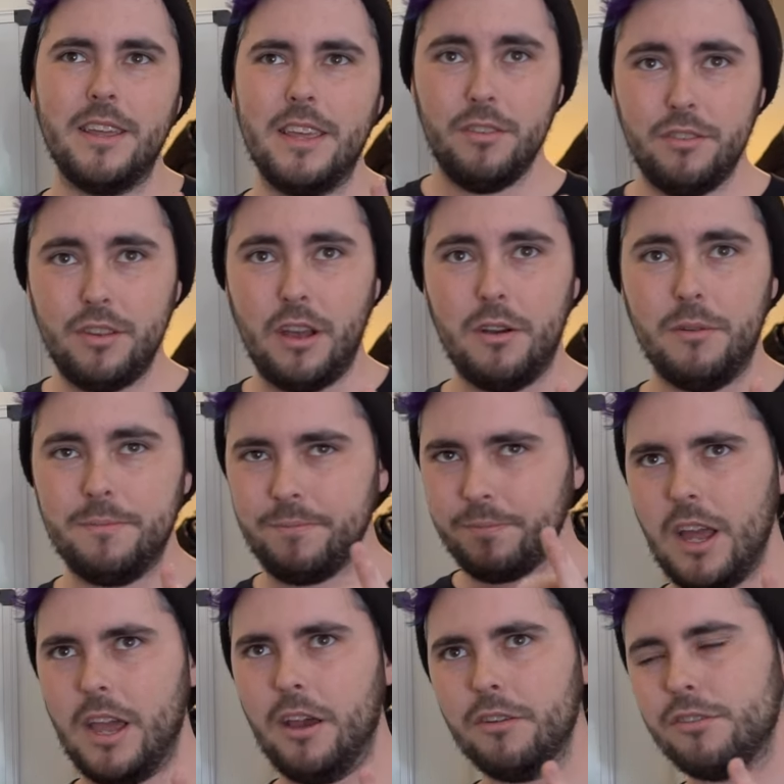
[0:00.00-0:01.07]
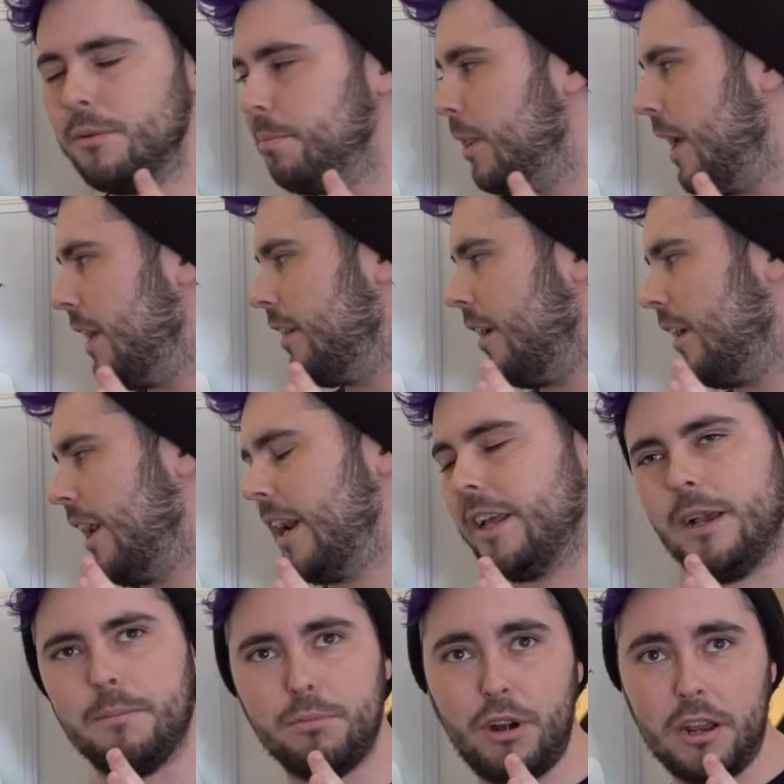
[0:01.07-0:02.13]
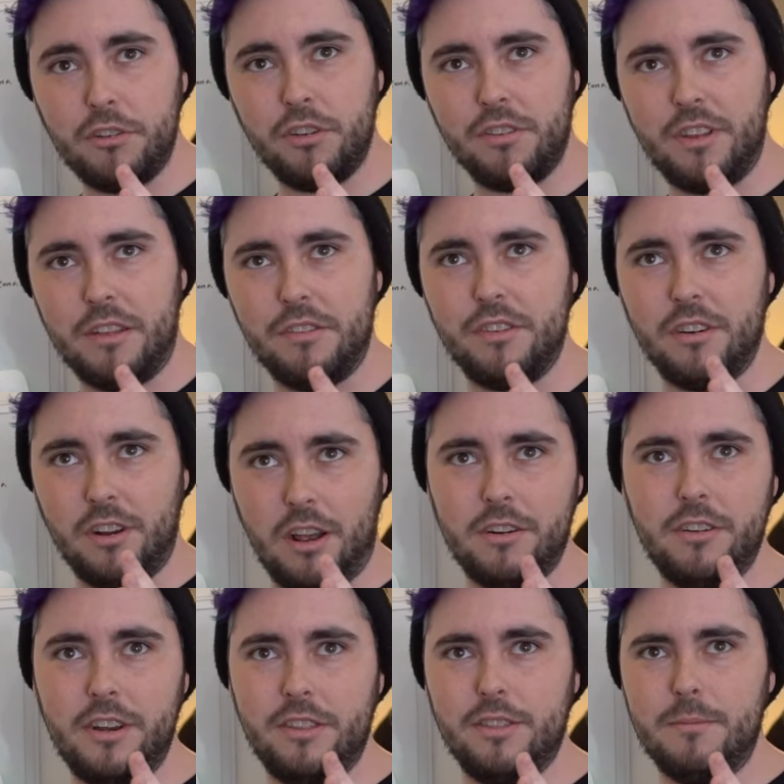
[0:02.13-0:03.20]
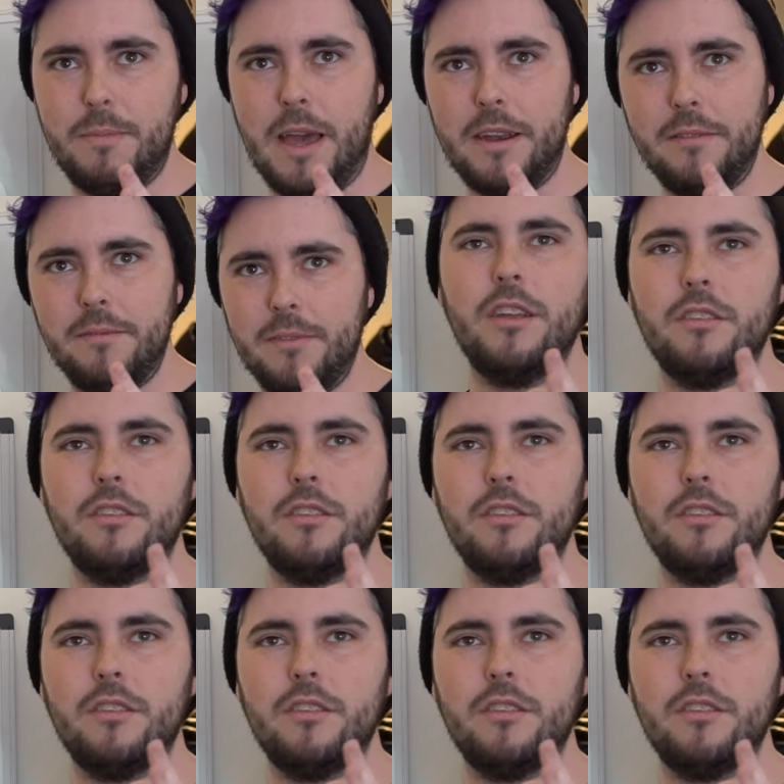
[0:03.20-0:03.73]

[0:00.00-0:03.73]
So I also plan on adding a pressure sensor underneath the bed.